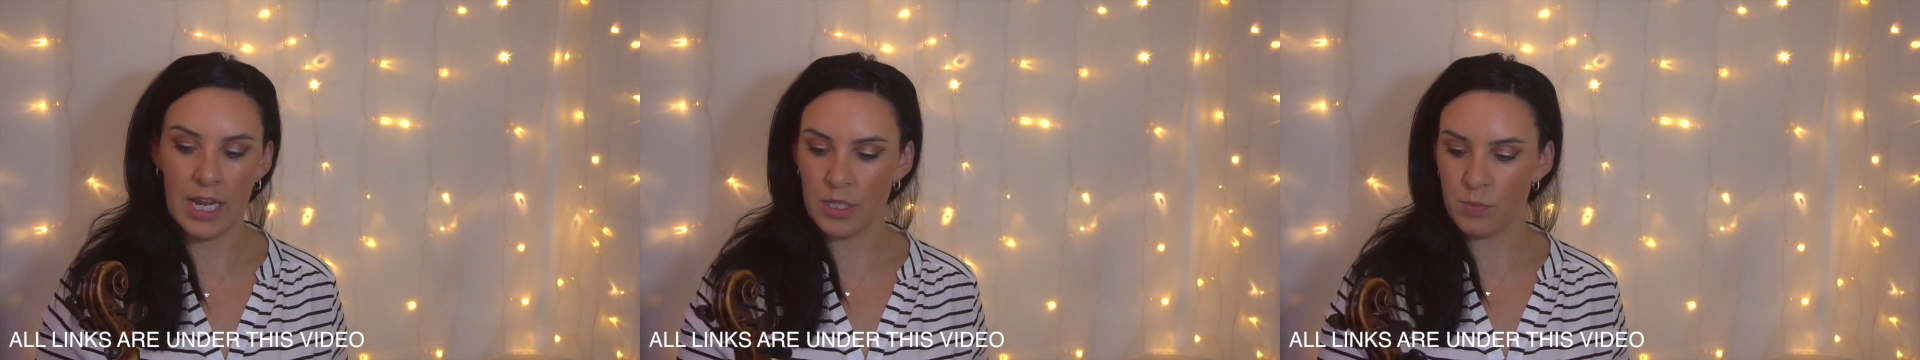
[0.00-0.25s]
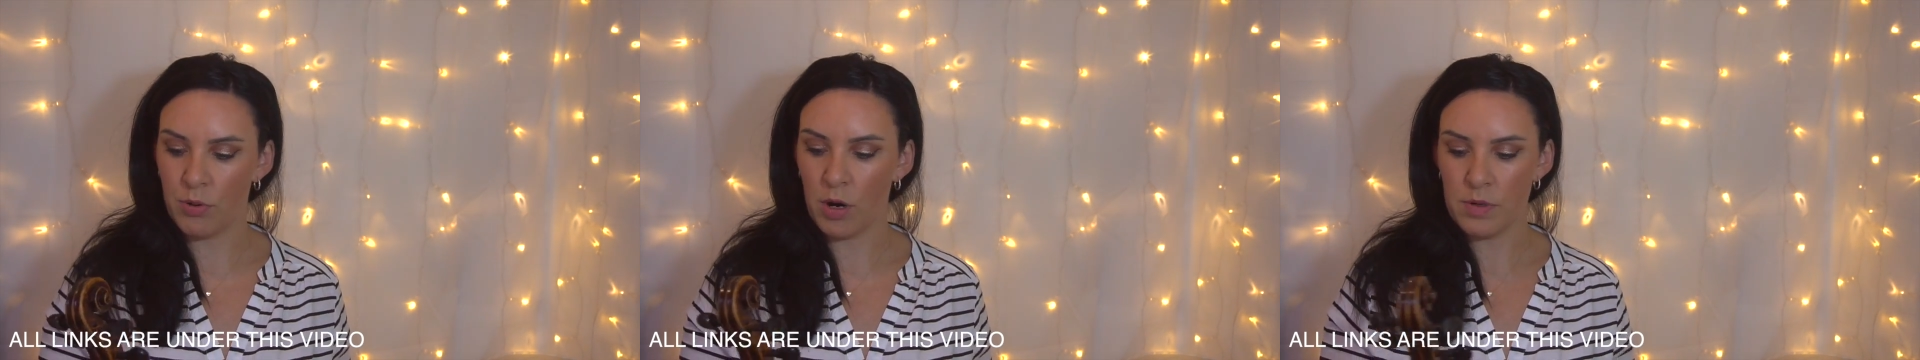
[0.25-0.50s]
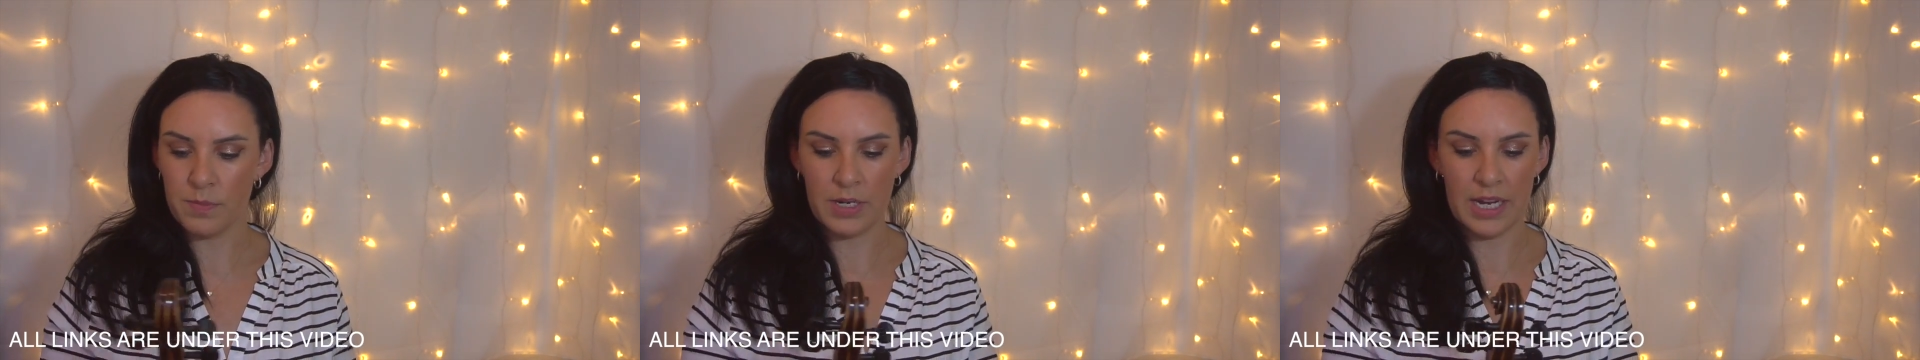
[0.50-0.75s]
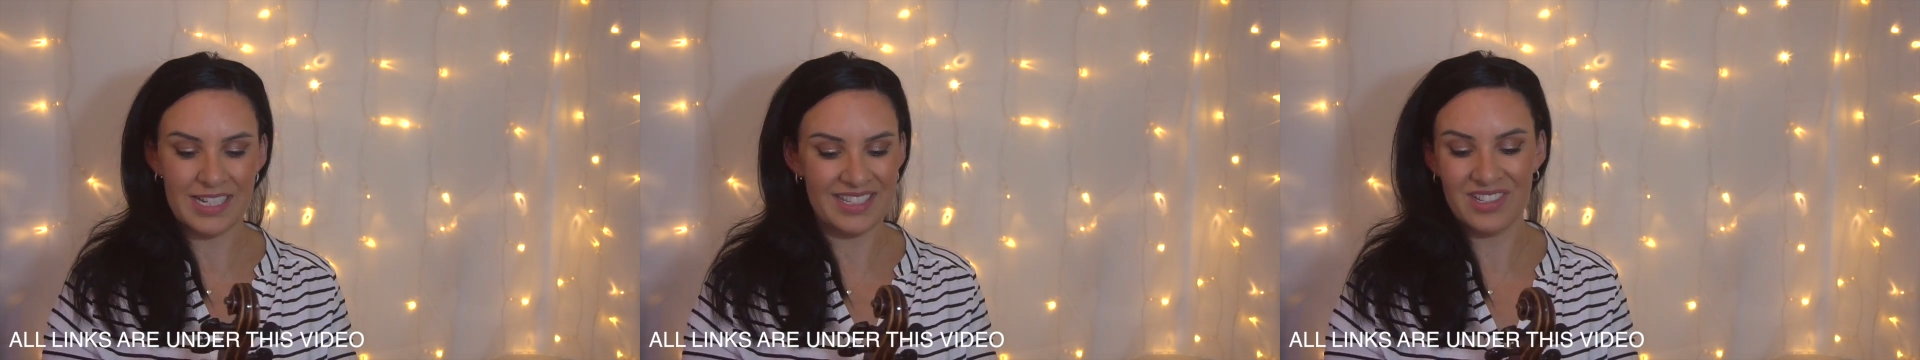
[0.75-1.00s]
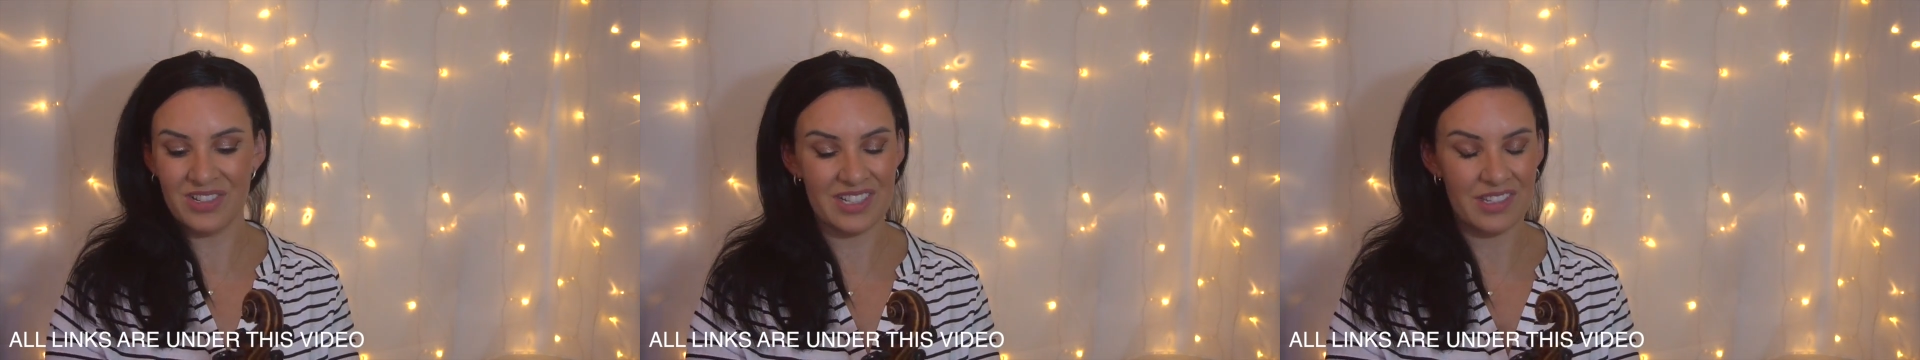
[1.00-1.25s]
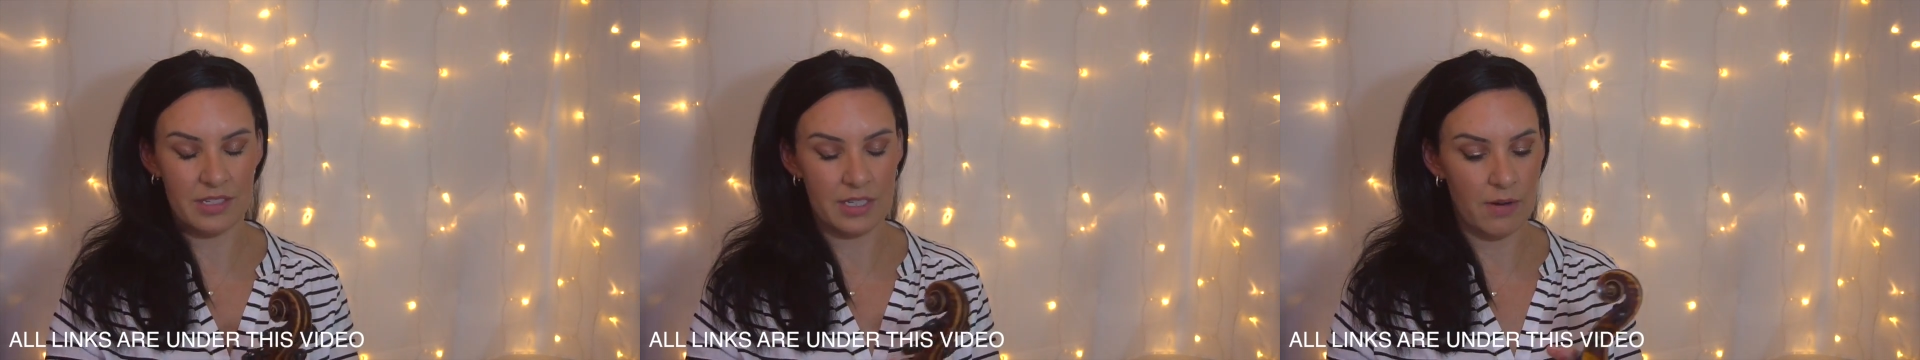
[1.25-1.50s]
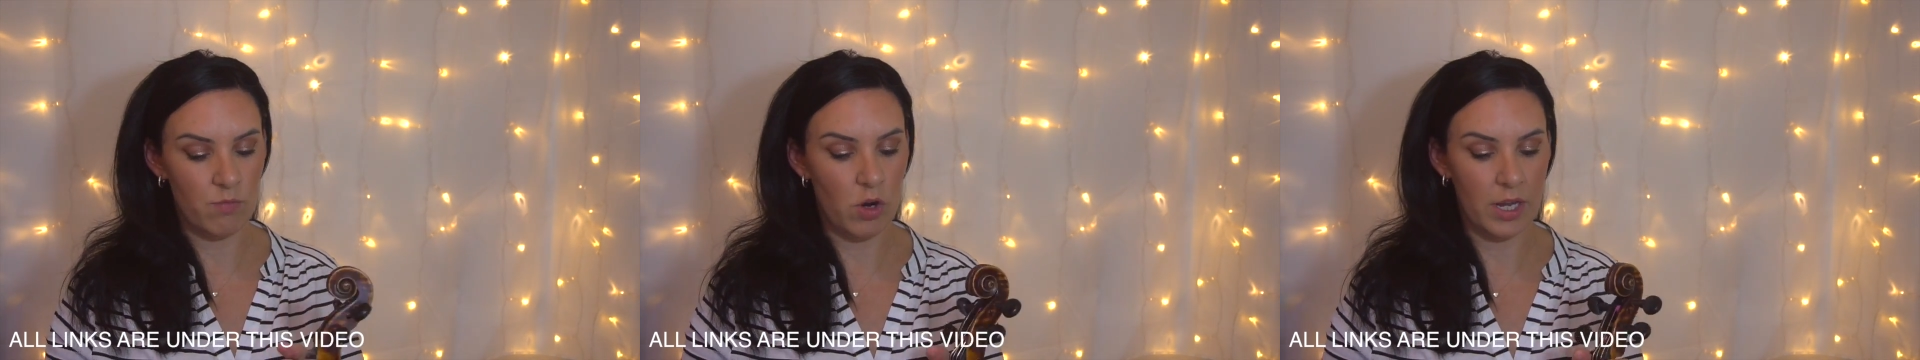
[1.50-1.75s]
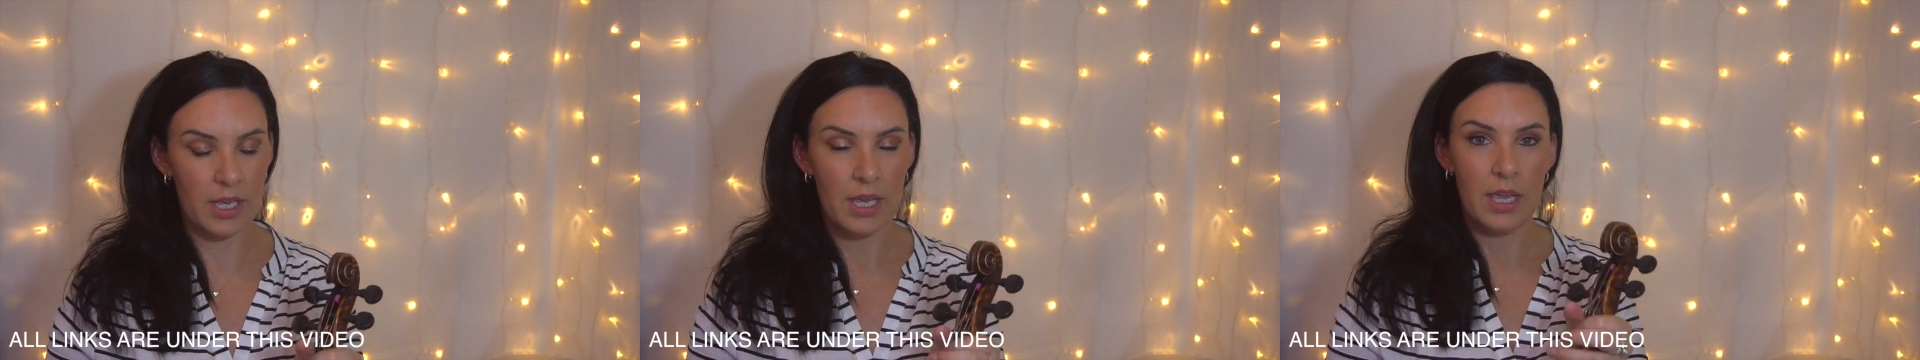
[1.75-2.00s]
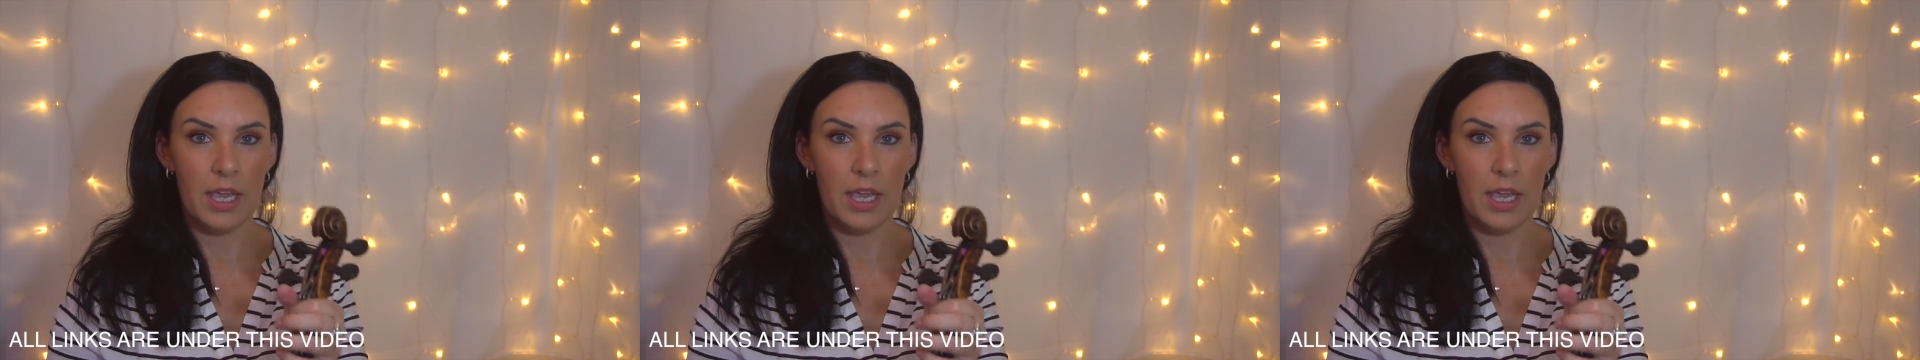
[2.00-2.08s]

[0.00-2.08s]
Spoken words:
it's probably, and it still doesn't sound right,